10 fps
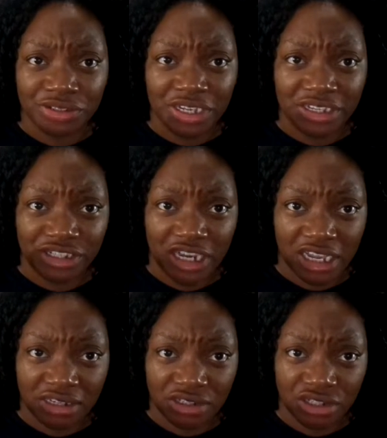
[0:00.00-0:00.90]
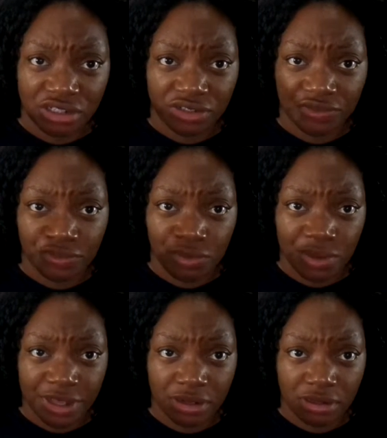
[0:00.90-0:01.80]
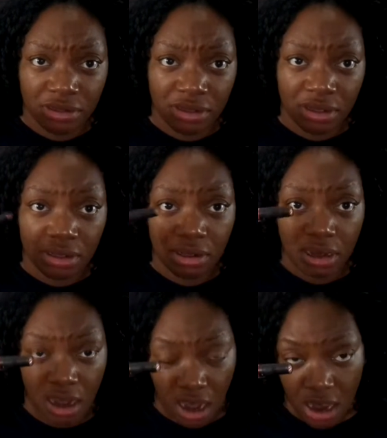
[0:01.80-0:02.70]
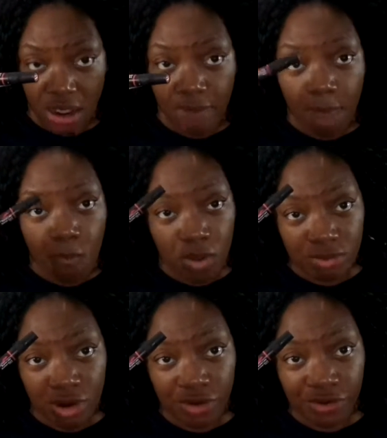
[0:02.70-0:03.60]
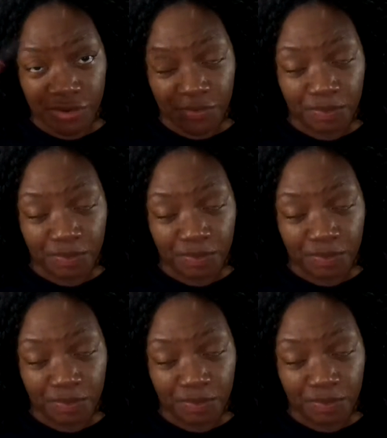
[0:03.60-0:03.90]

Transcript: and change for one marker.